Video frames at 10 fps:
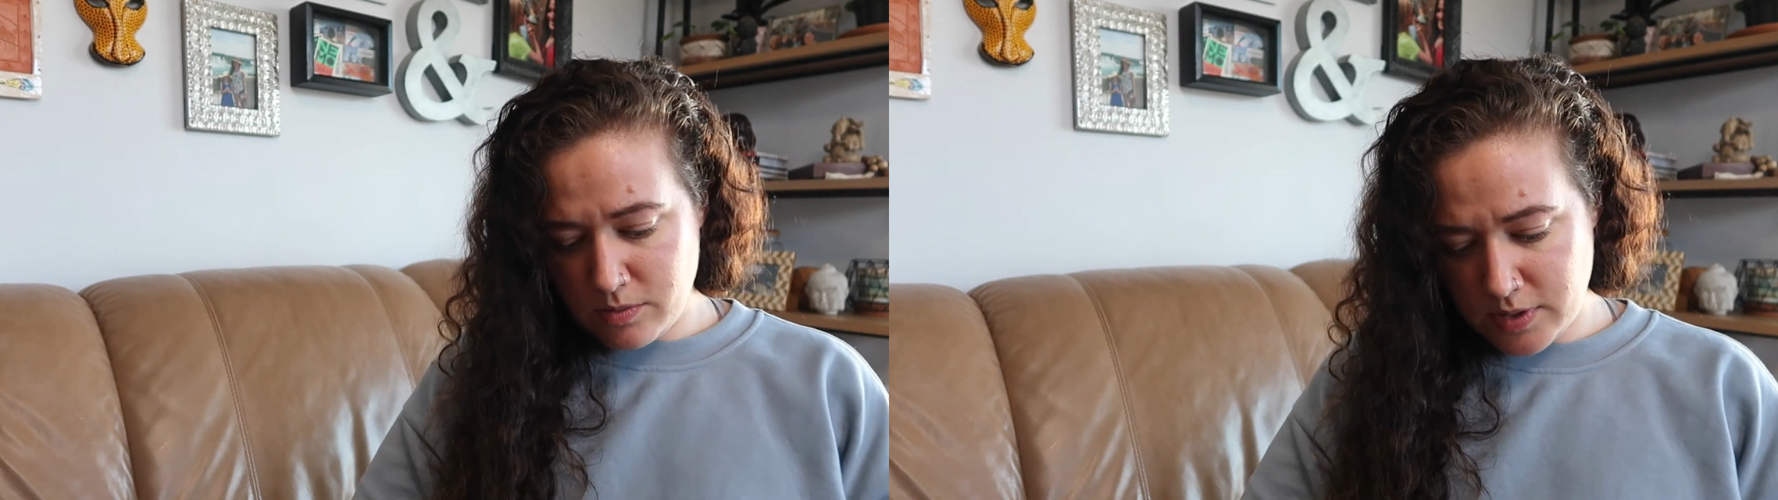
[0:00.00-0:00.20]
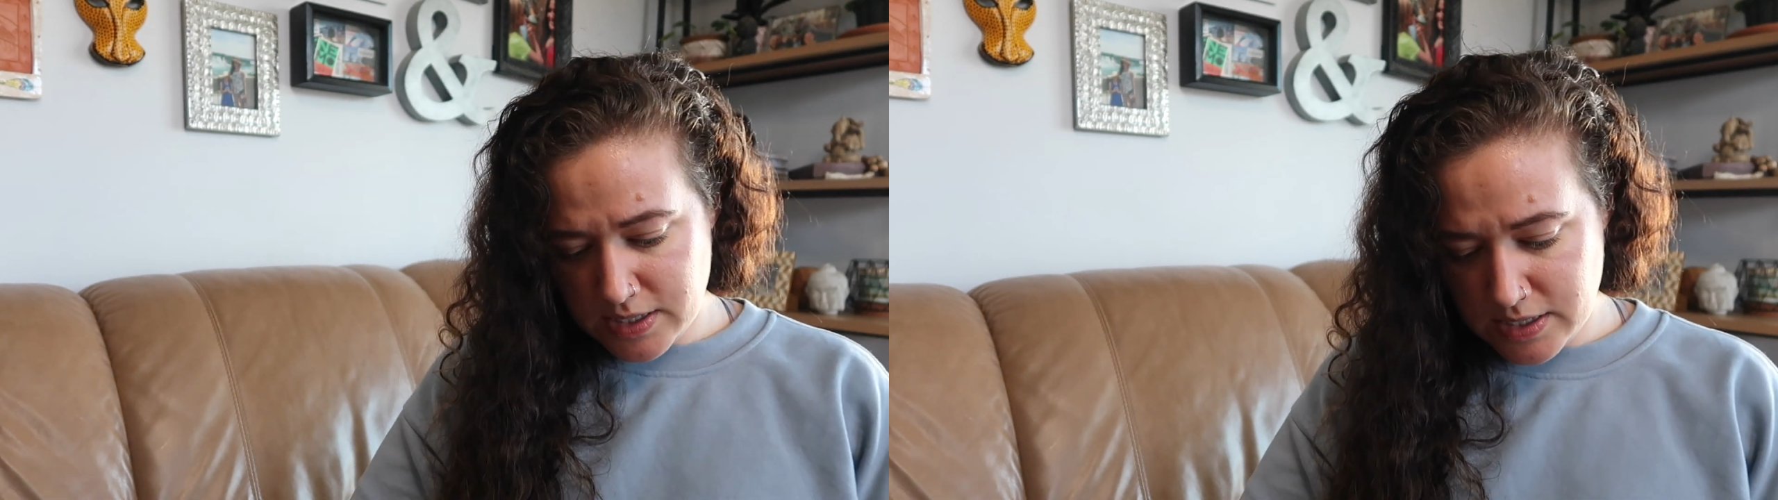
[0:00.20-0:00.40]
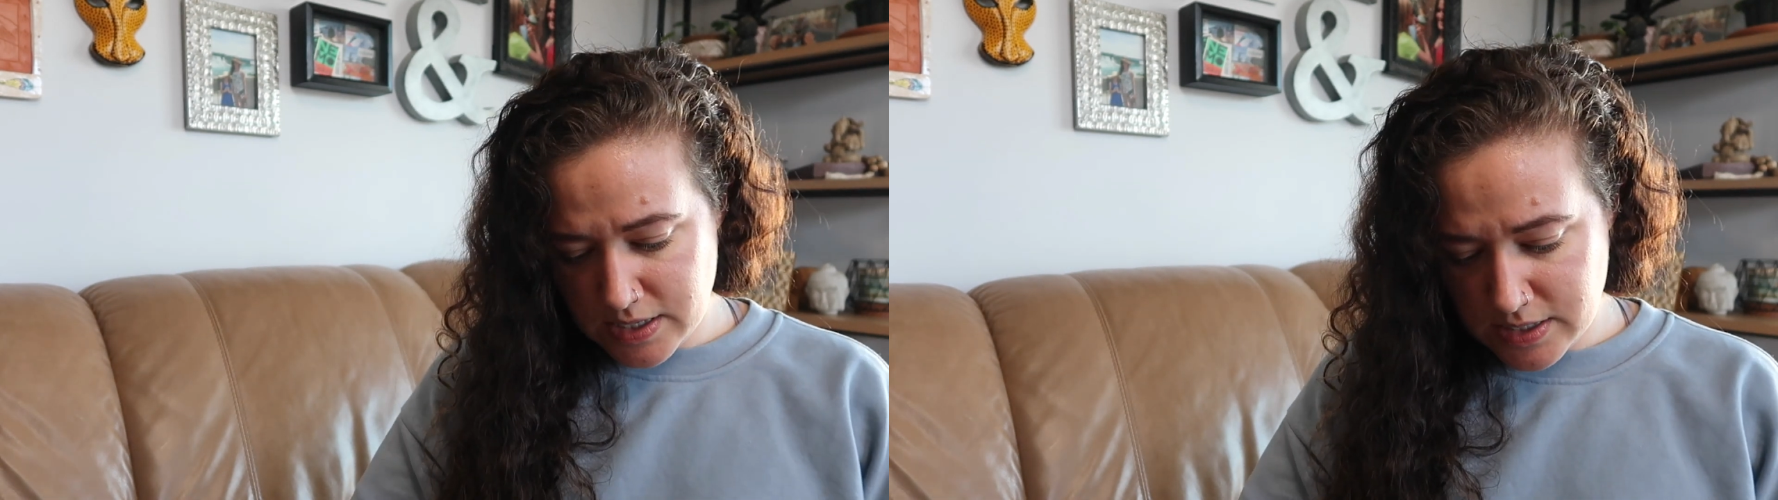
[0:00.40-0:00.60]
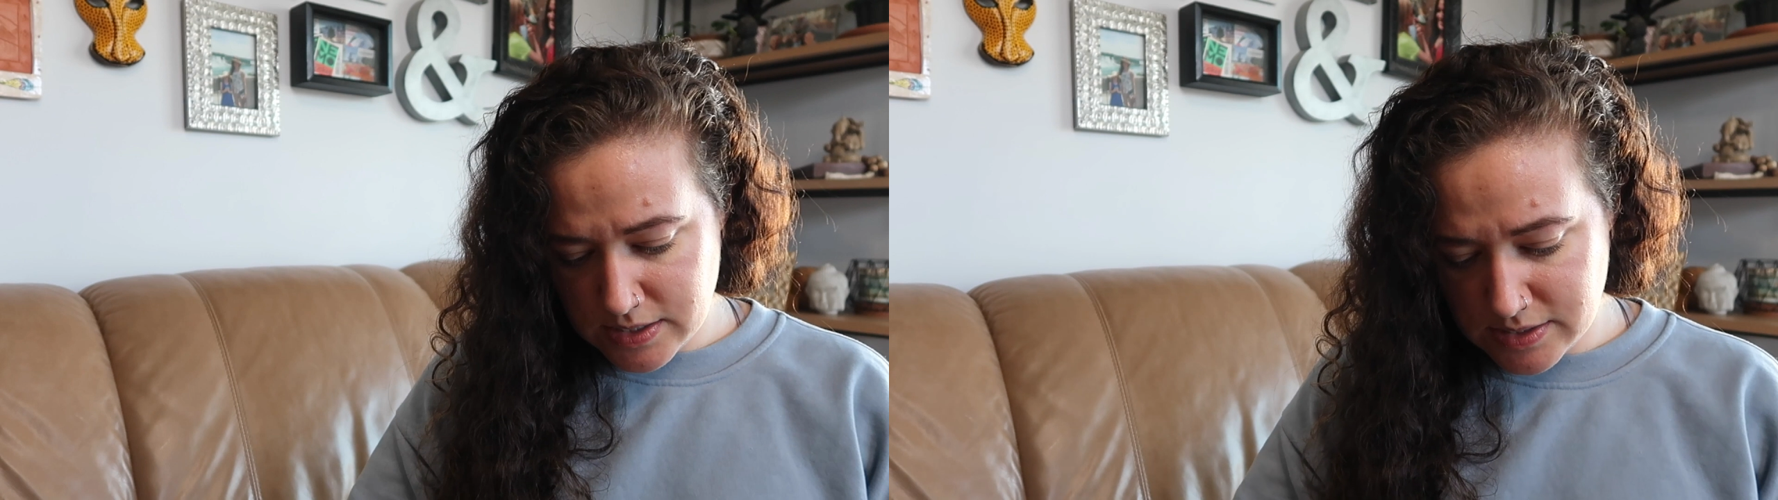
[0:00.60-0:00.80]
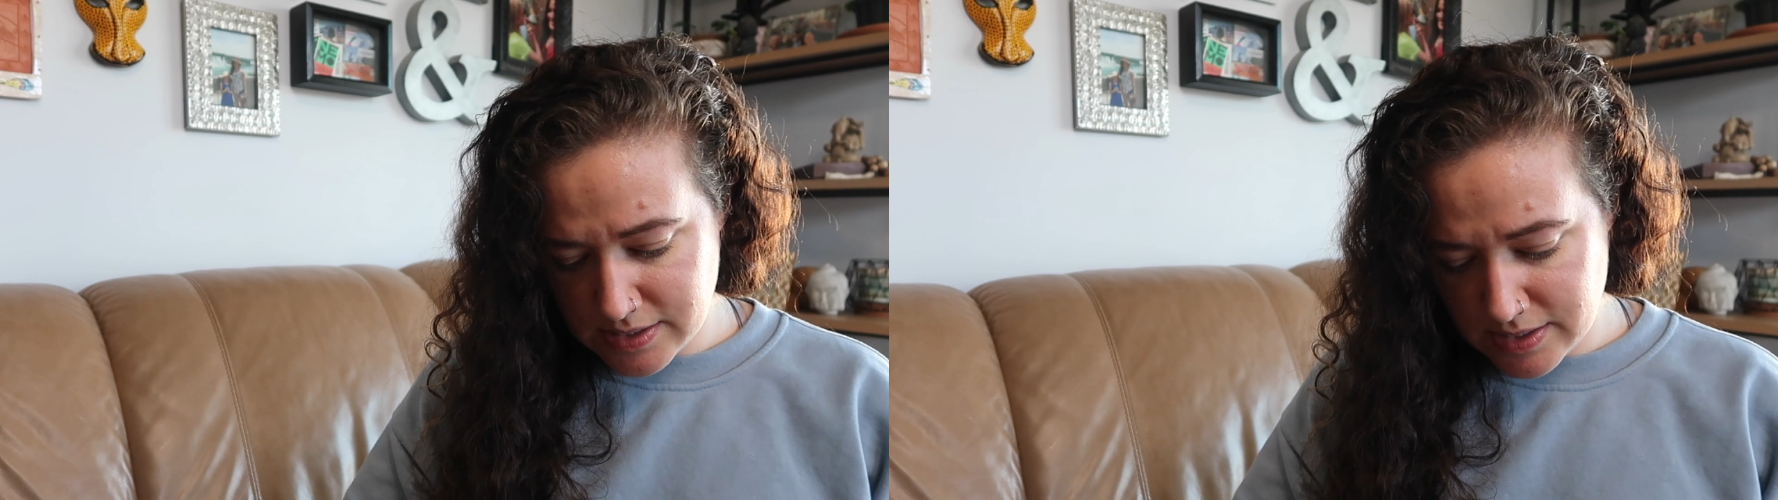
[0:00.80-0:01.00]
It
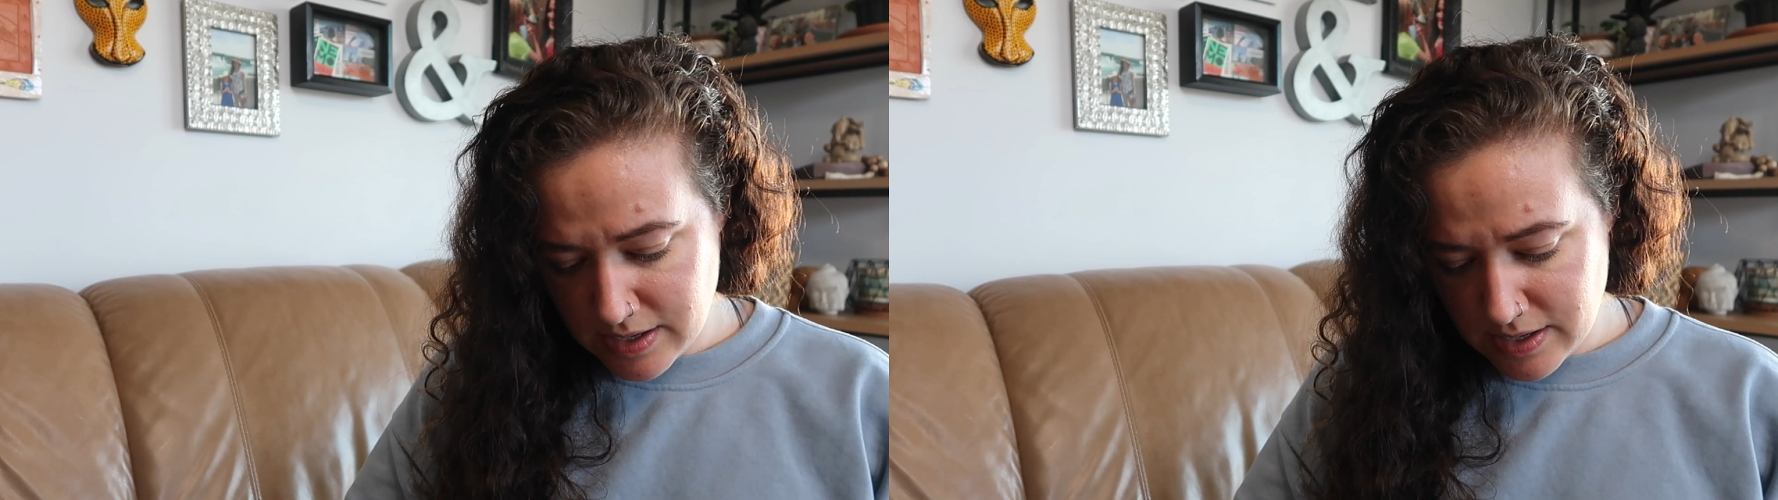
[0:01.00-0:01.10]
is